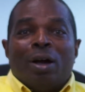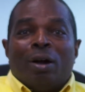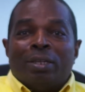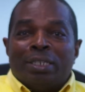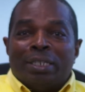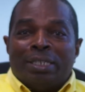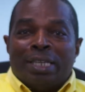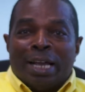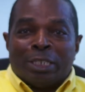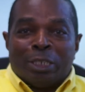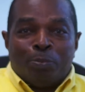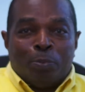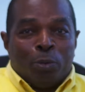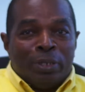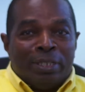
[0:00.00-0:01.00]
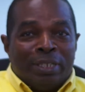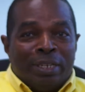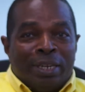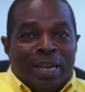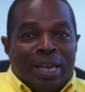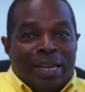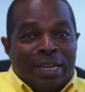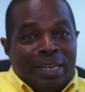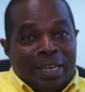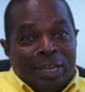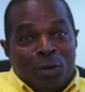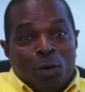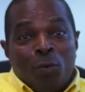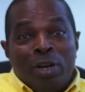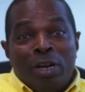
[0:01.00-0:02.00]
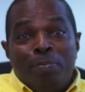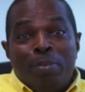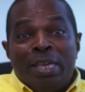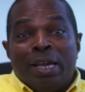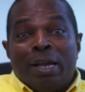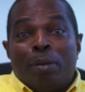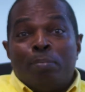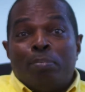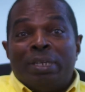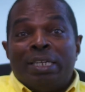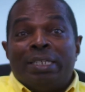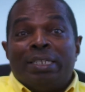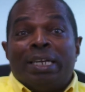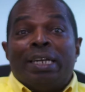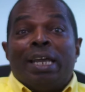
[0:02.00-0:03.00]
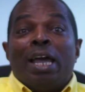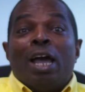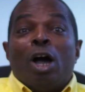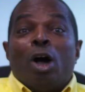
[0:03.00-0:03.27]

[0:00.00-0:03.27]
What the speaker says: on the tax portal and can only be completed